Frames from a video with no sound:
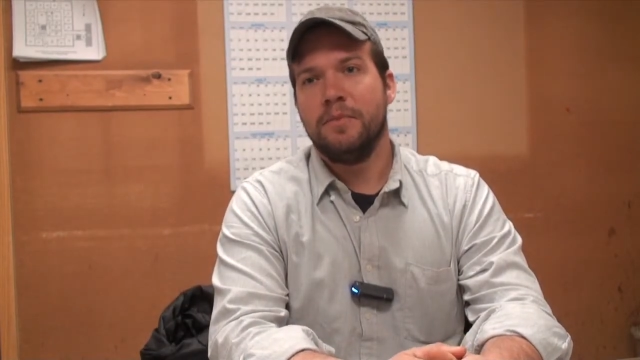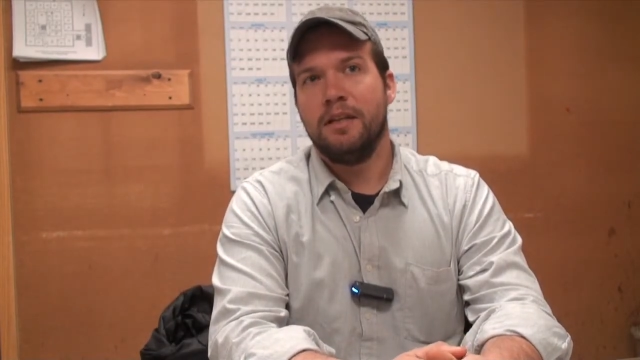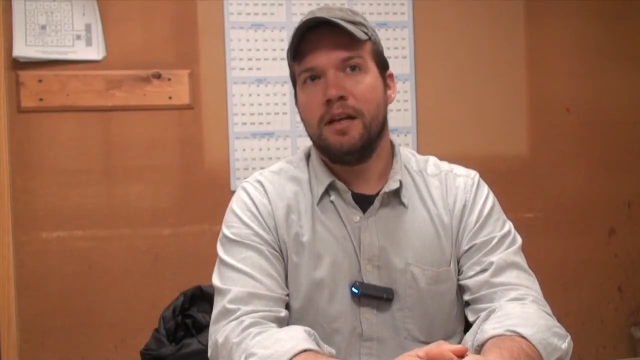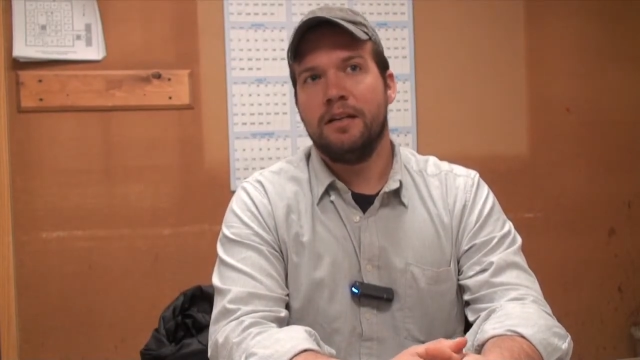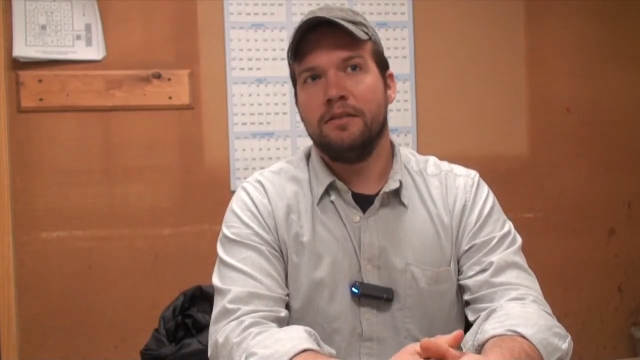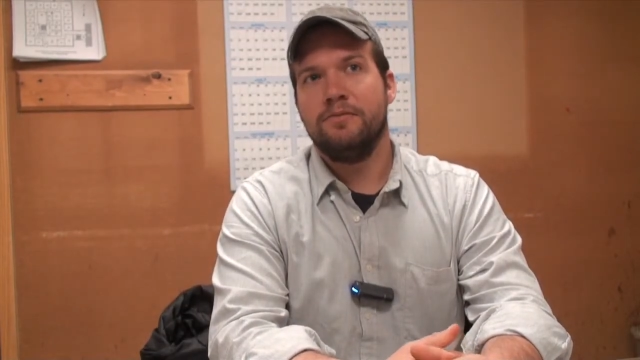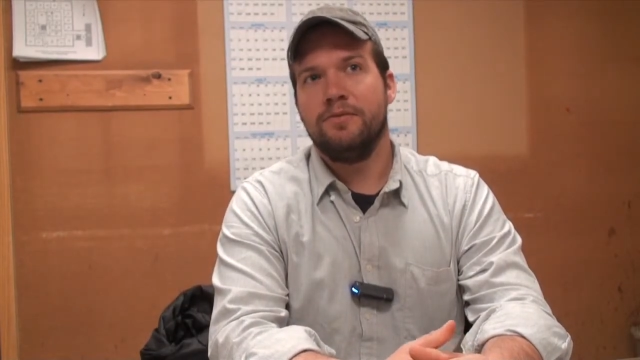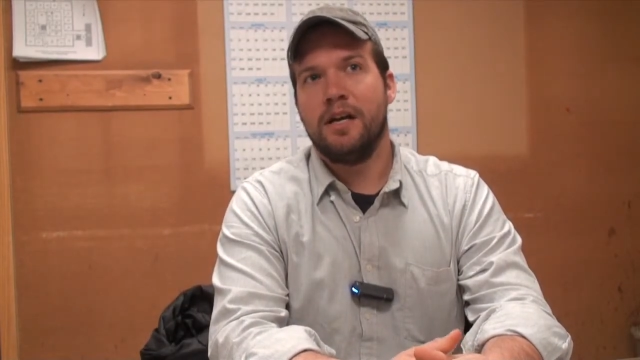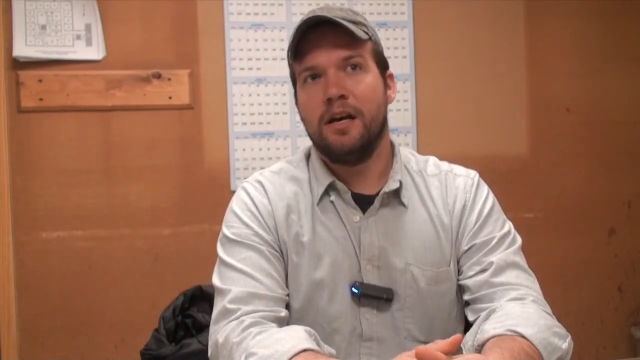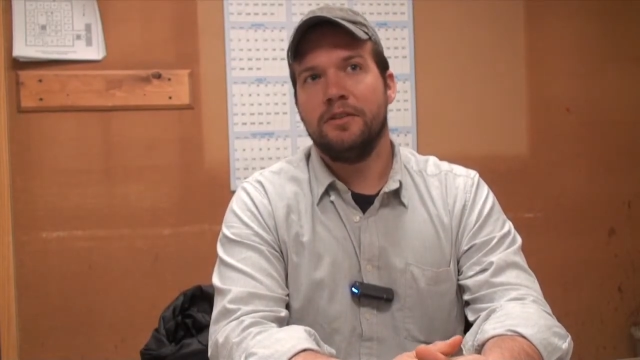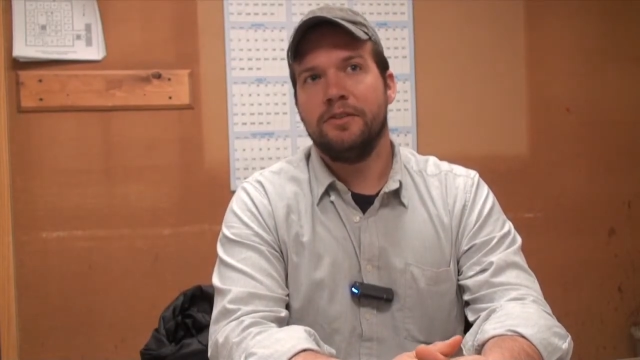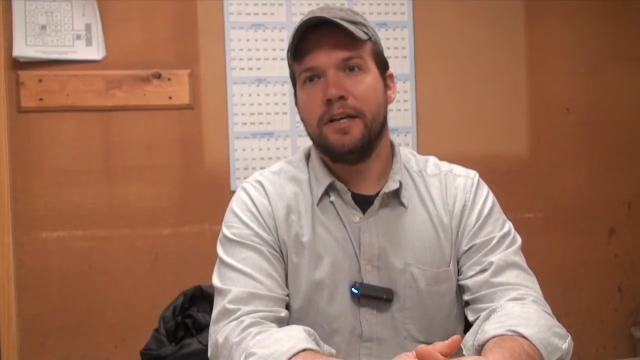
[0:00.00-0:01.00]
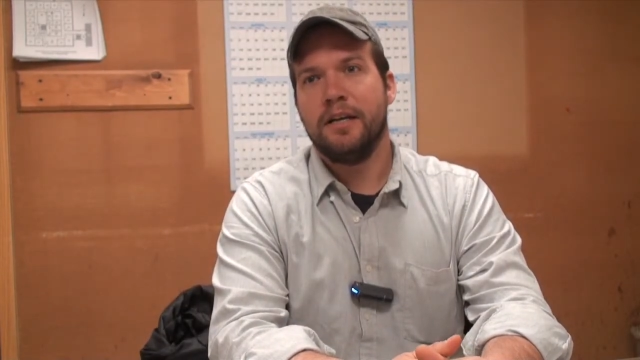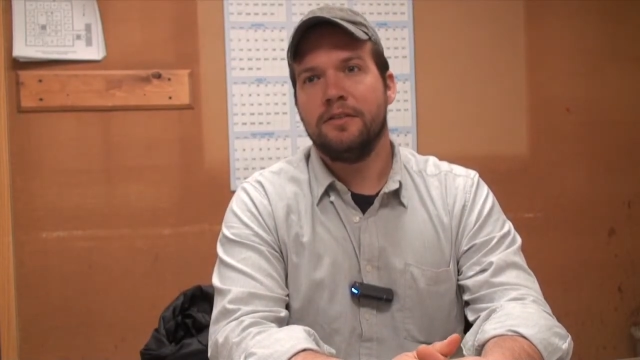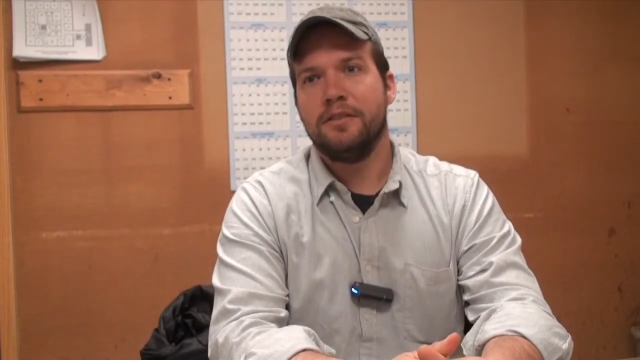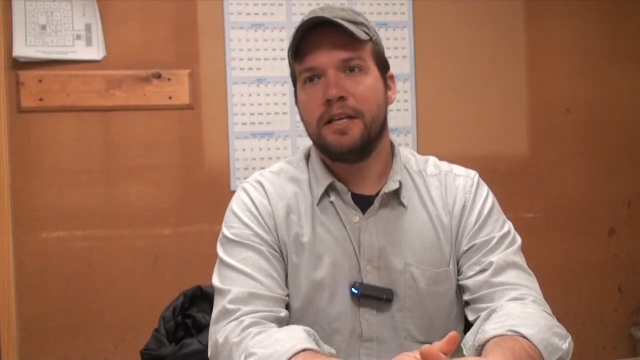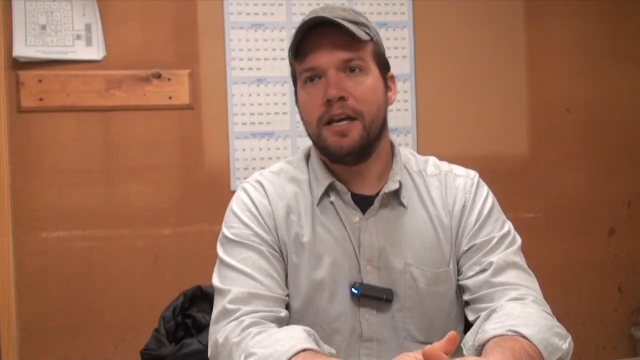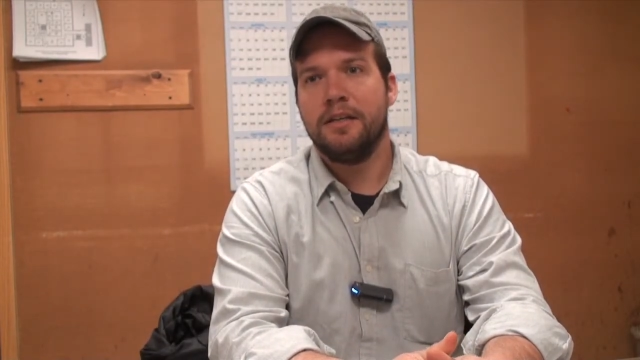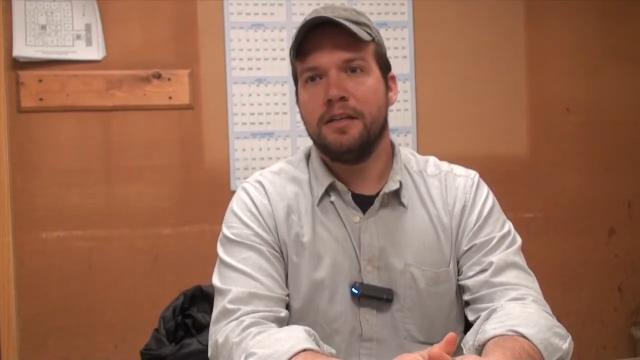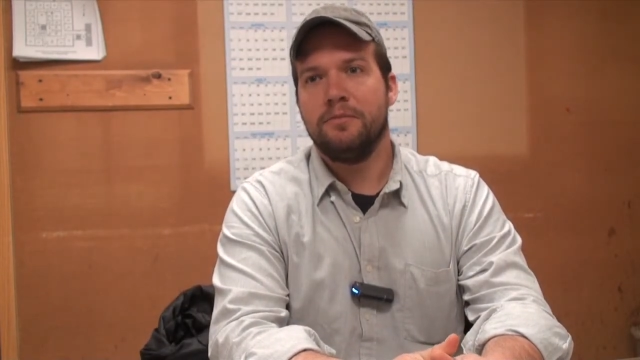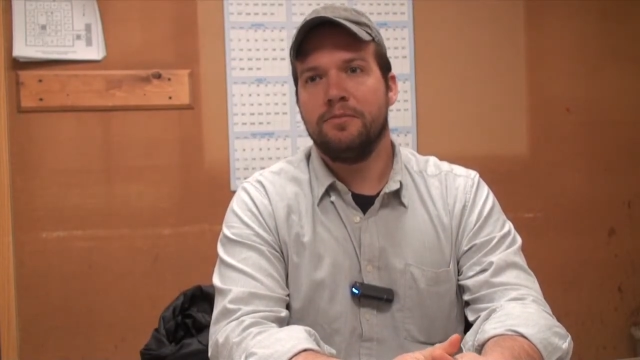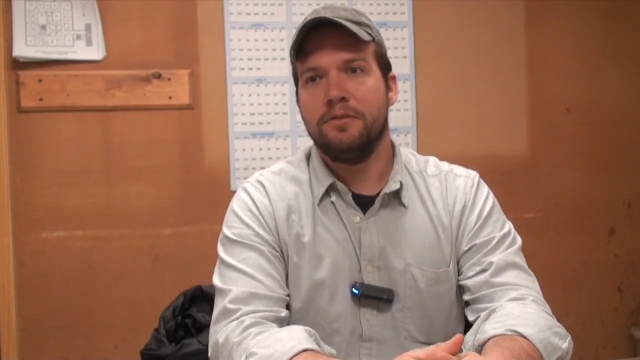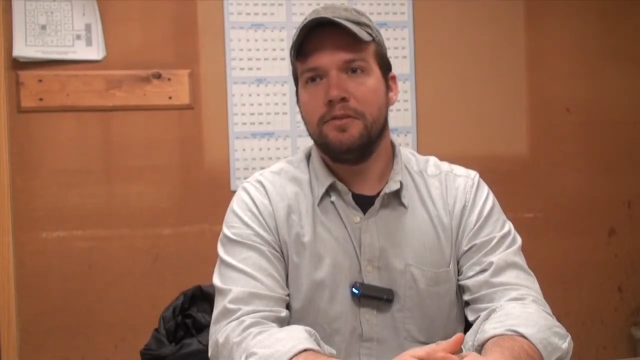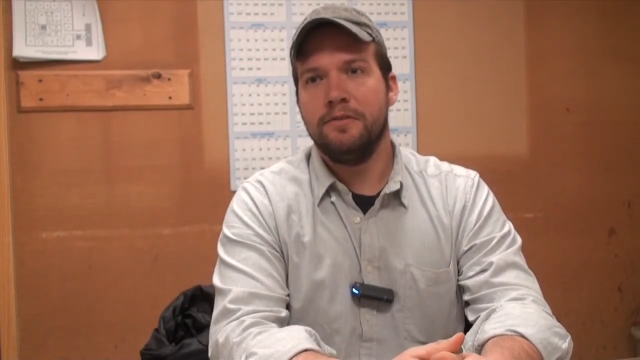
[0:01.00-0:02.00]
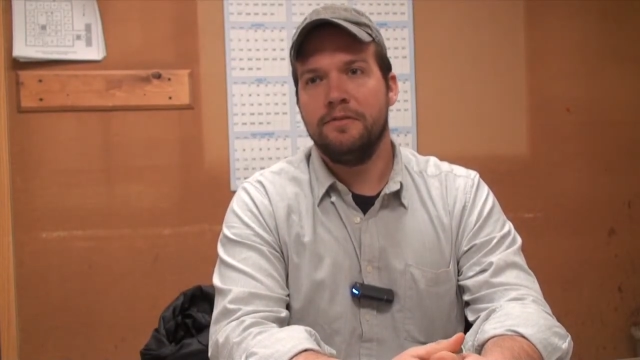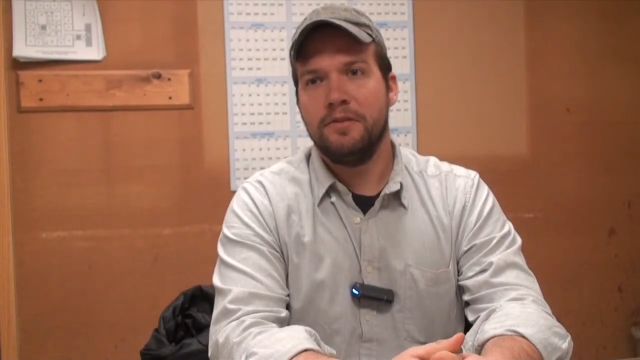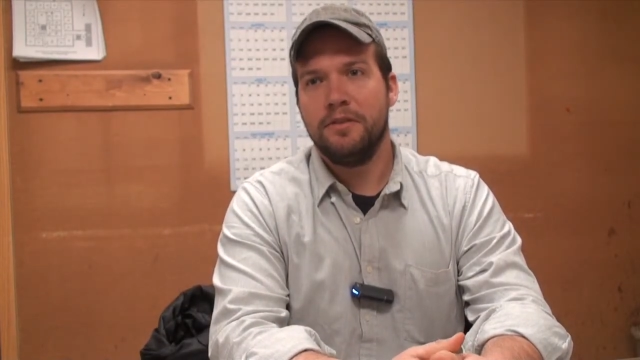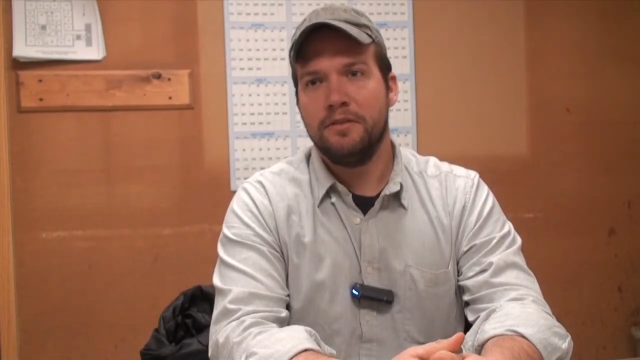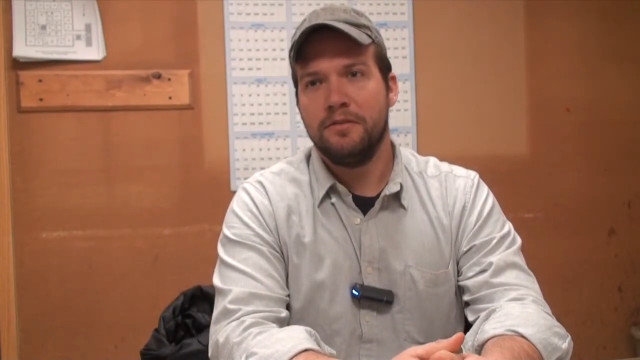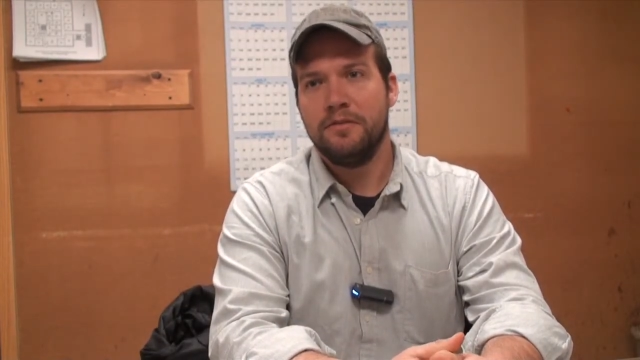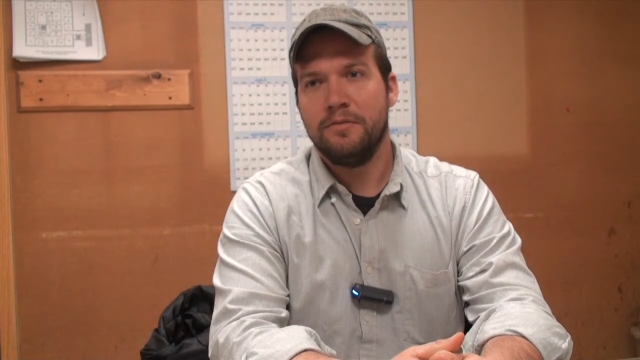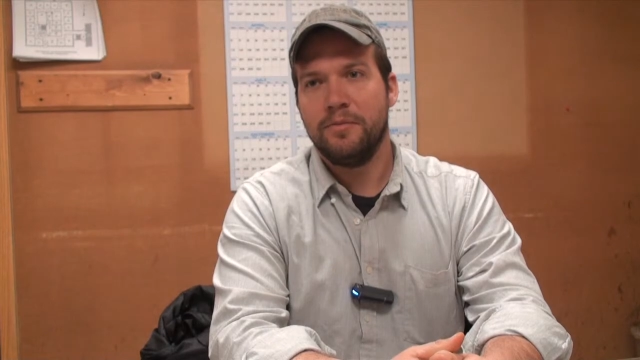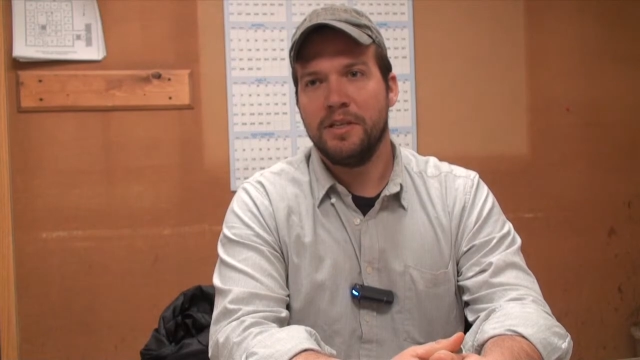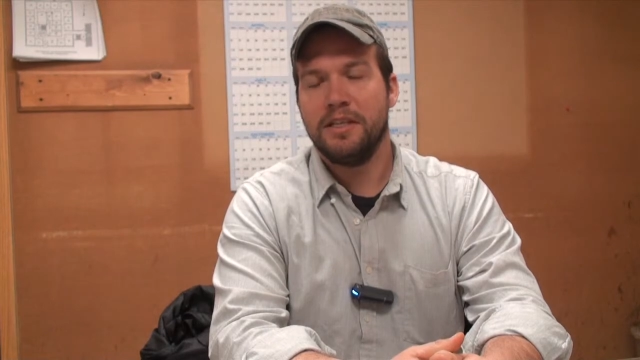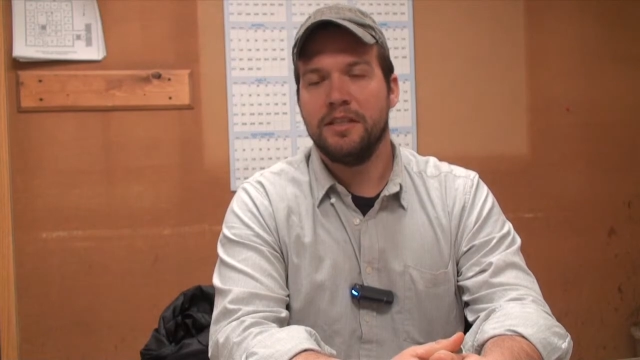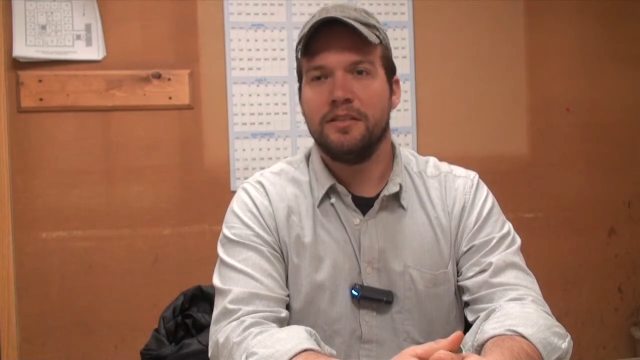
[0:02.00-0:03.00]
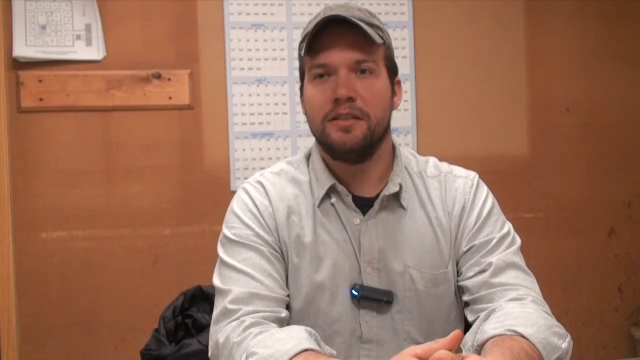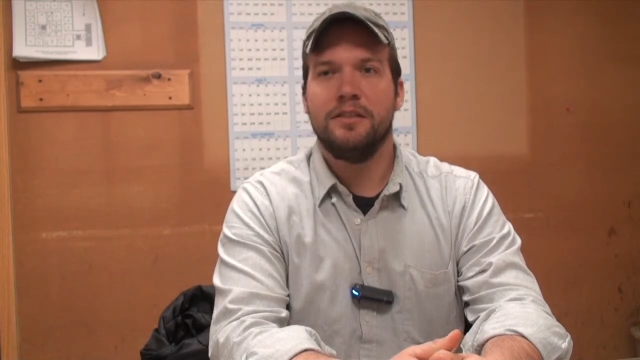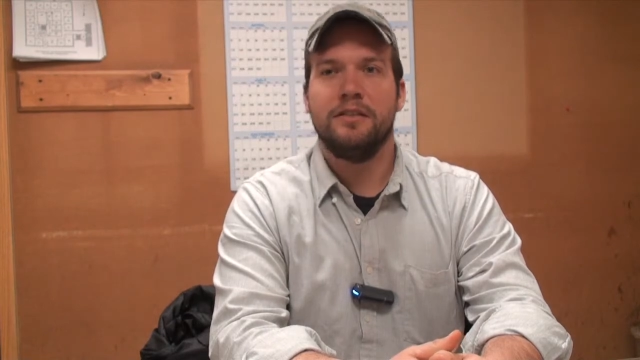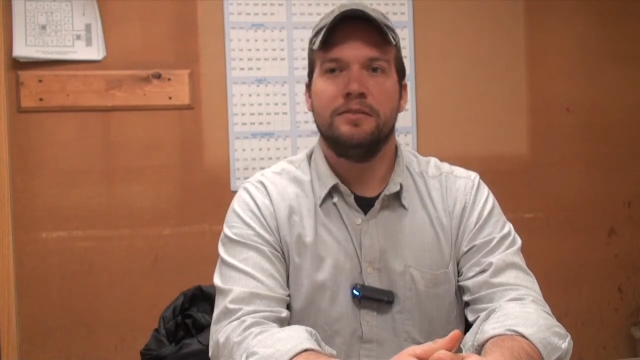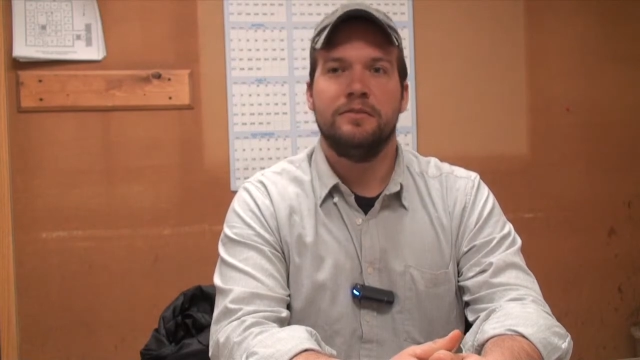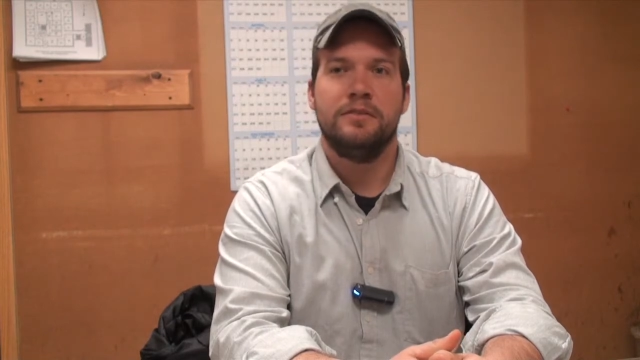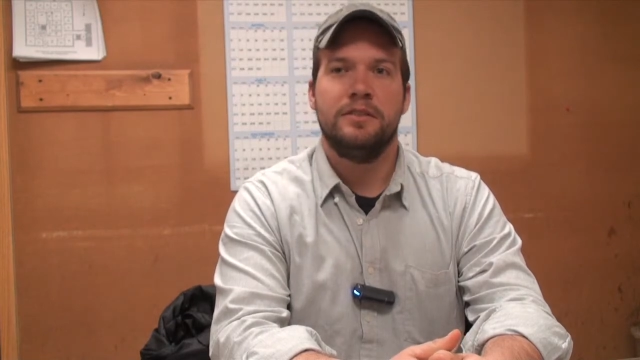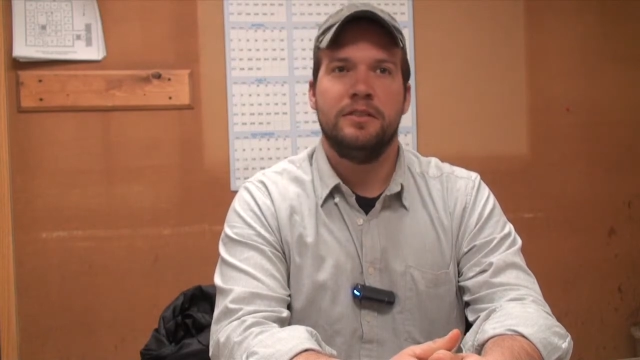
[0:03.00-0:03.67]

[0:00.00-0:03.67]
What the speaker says: lot of contractors can't get approved because their